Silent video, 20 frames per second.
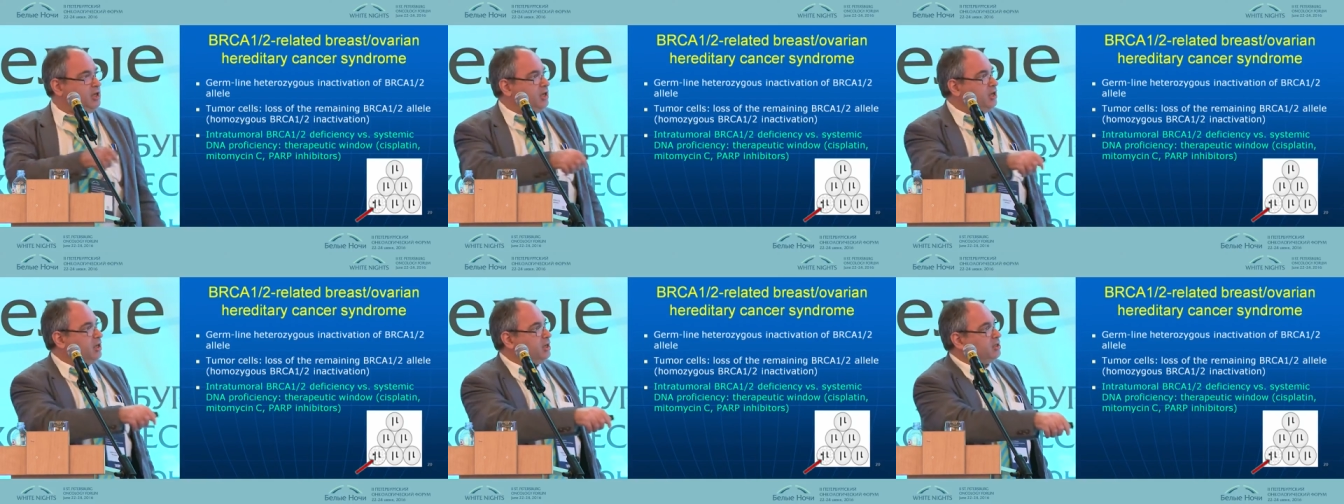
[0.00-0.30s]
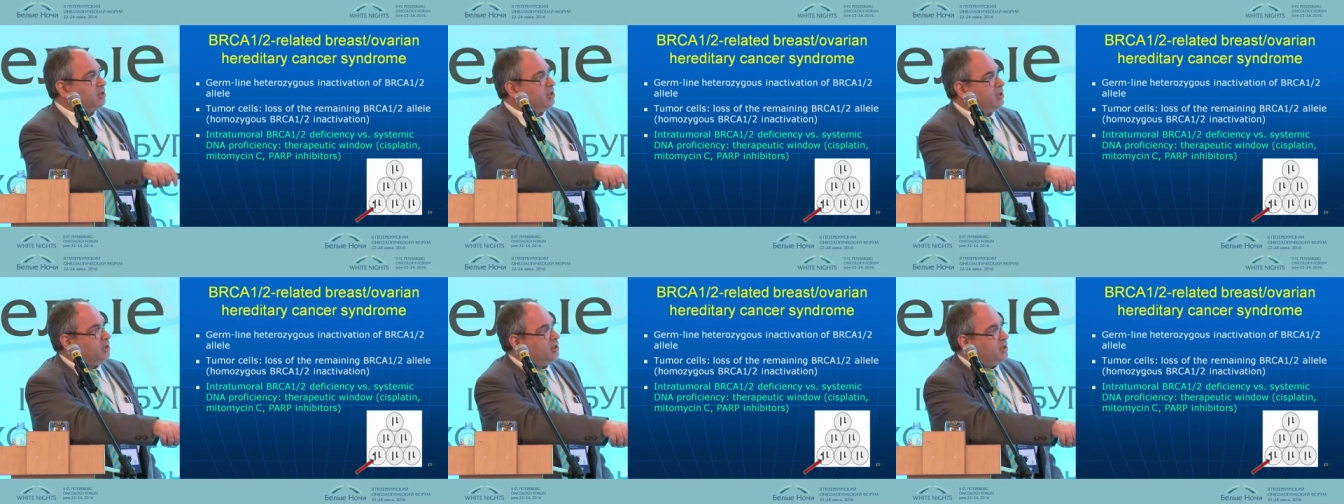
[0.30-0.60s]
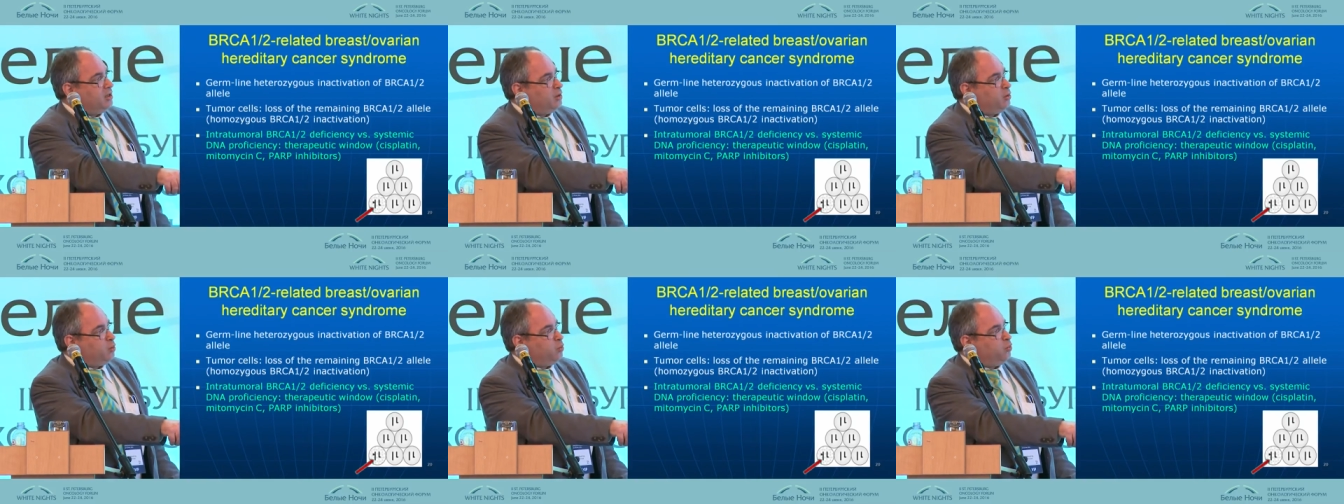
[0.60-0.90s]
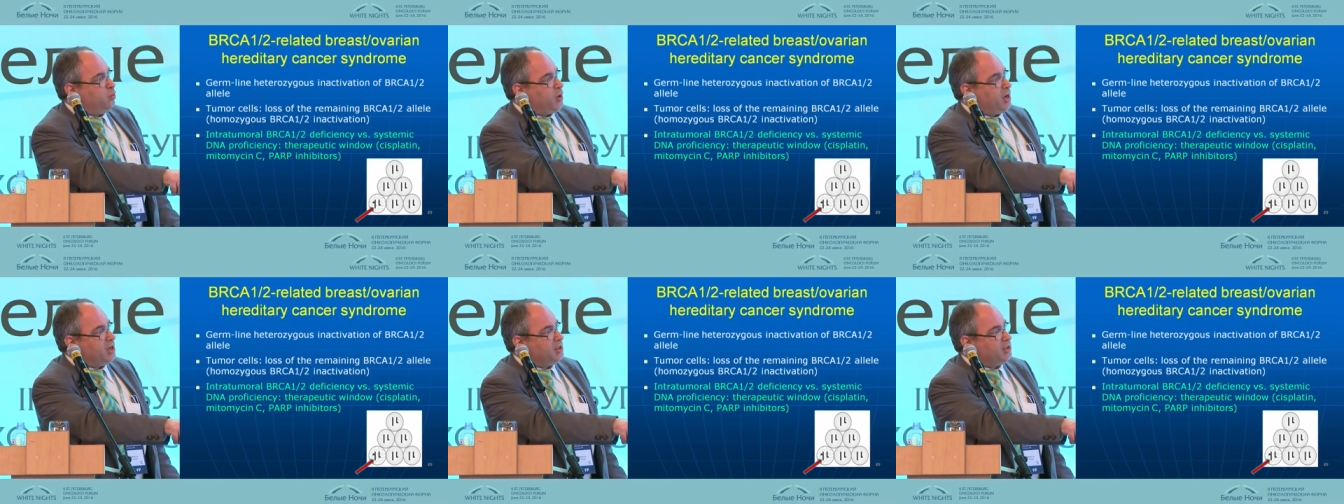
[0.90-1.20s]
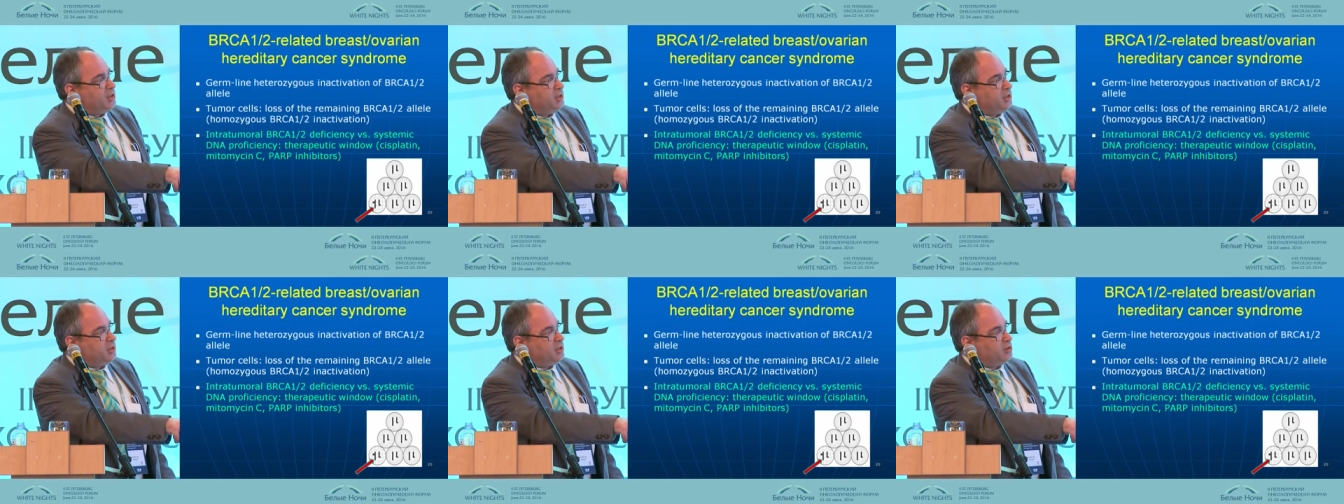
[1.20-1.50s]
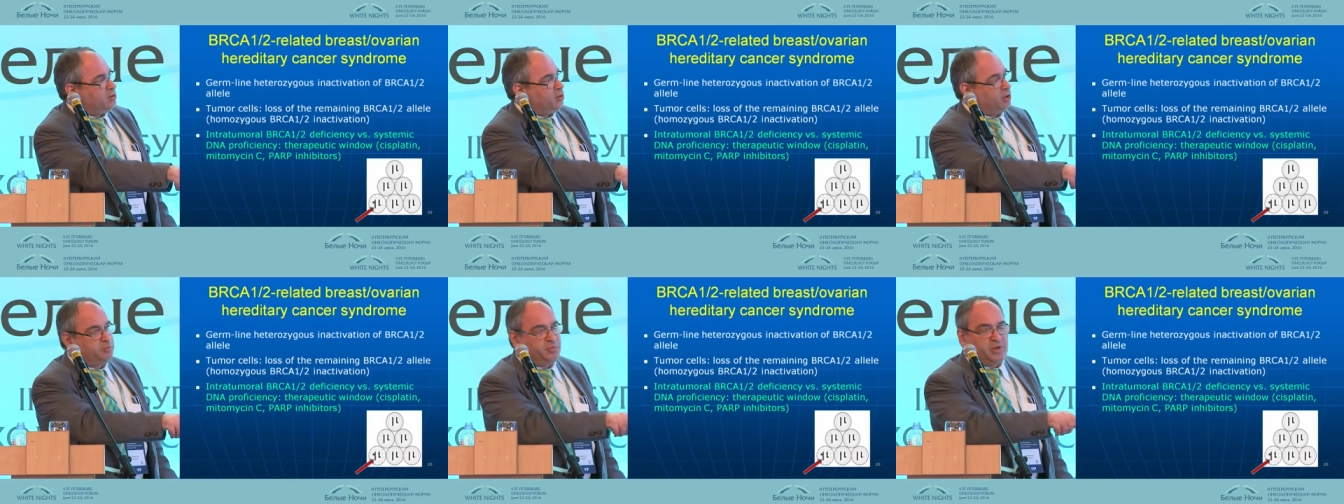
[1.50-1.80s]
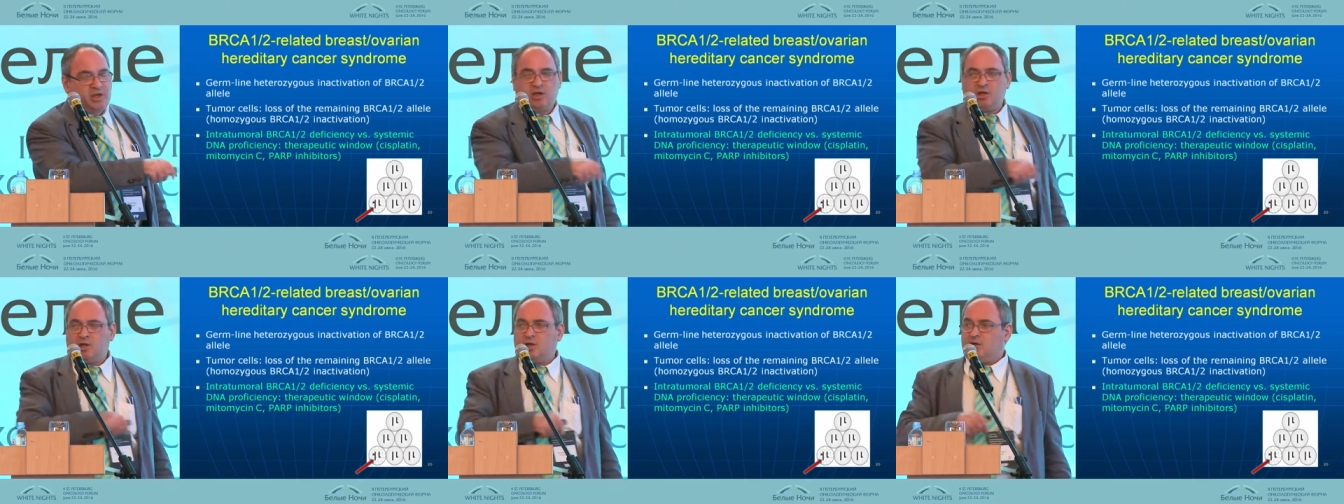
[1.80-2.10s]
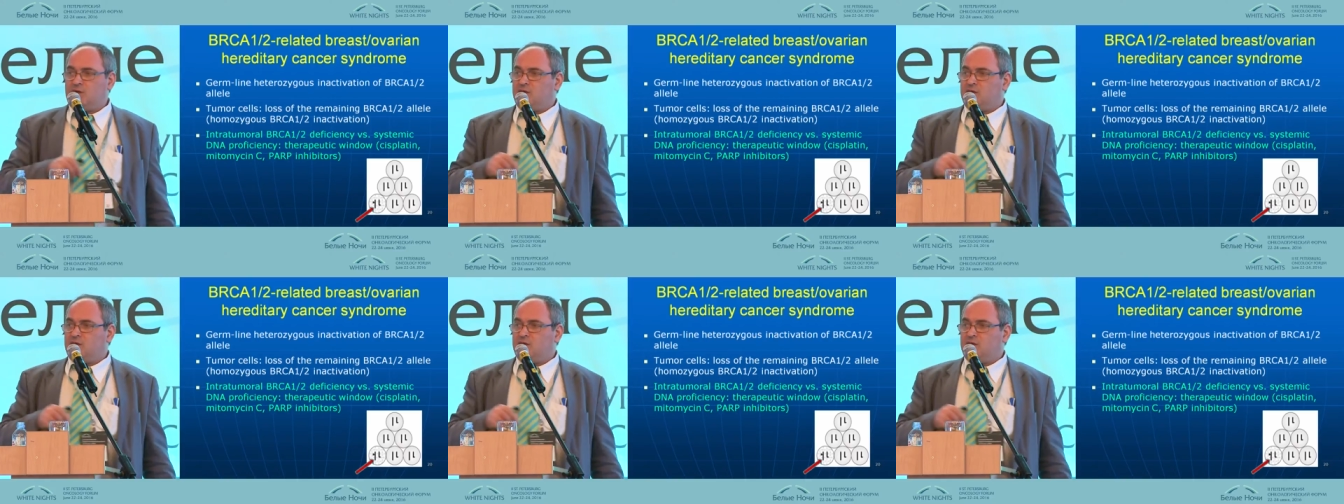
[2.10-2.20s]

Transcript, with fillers: and one copy